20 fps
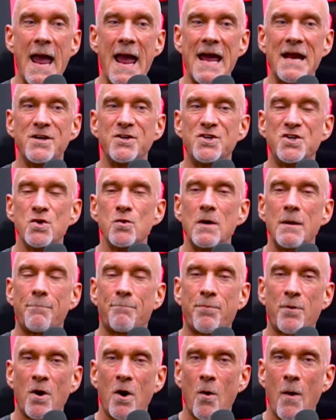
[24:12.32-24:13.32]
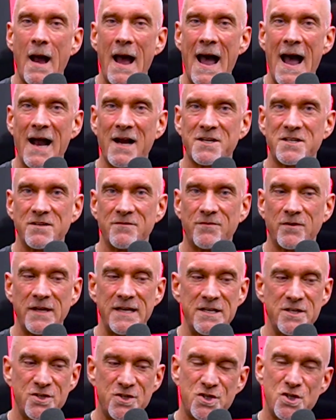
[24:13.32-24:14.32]
and do it
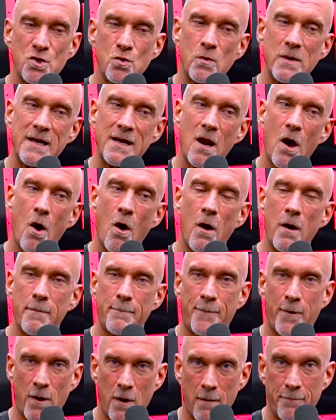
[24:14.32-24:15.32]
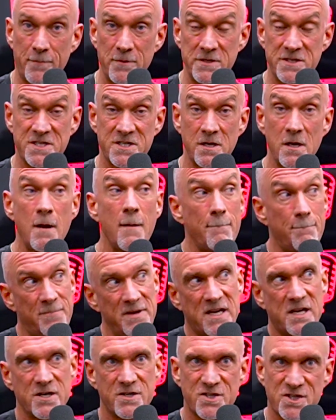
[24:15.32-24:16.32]
proactively, do it on purpose,
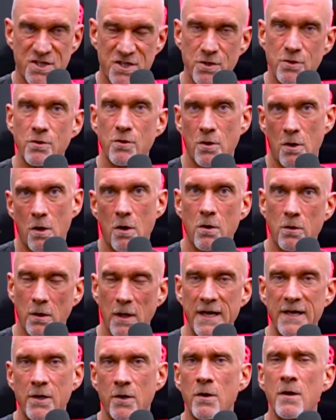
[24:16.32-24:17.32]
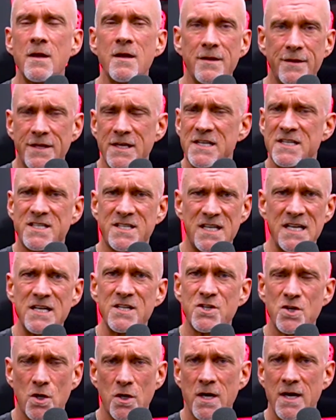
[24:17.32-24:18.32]
because sooner or later, these
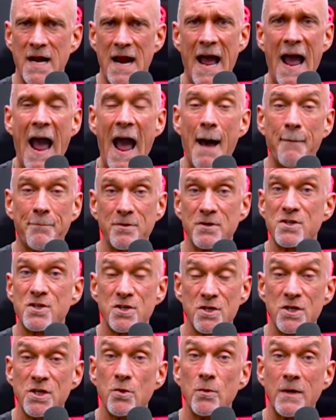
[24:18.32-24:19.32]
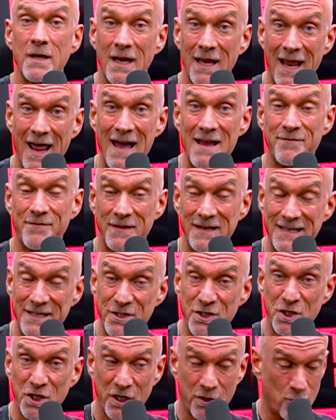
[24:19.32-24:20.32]
things are going to happen to you in life
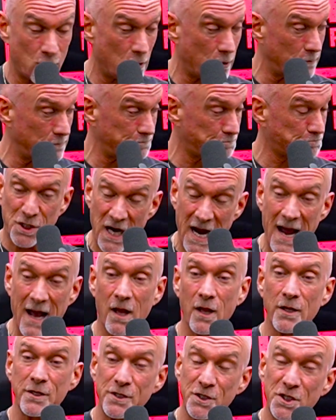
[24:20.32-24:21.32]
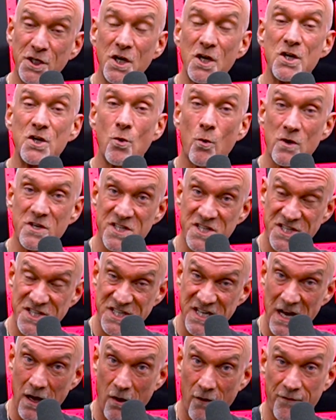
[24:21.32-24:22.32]
in general. Challenge
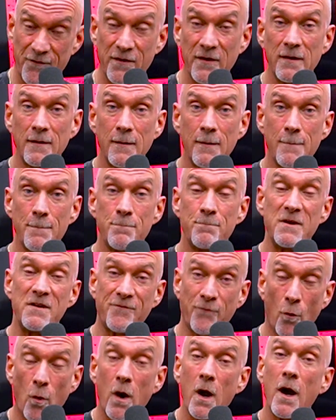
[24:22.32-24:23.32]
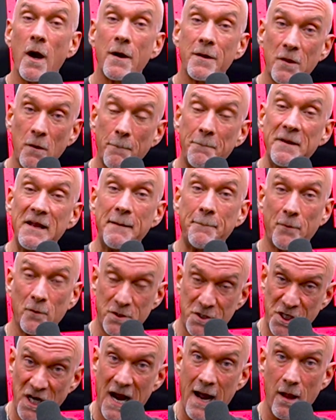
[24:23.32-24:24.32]
yourself before other people
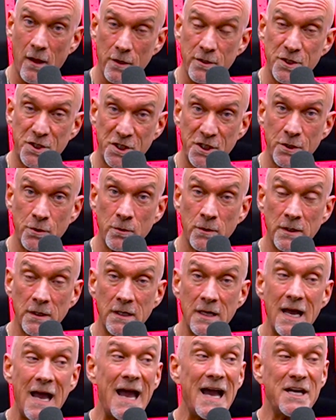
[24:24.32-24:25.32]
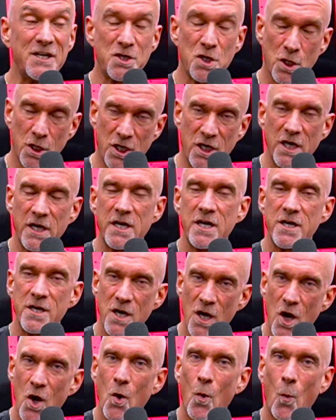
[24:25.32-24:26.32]
challenge you, and you're going to
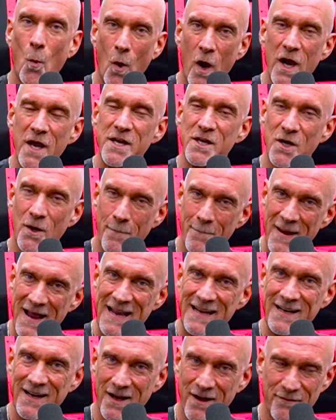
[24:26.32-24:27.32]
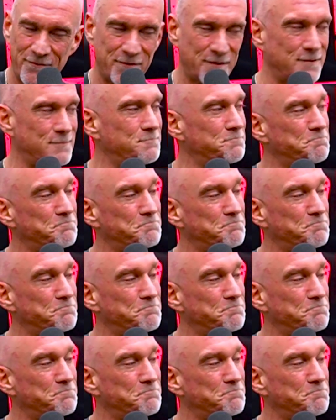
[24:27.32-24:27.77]
know what you're made of.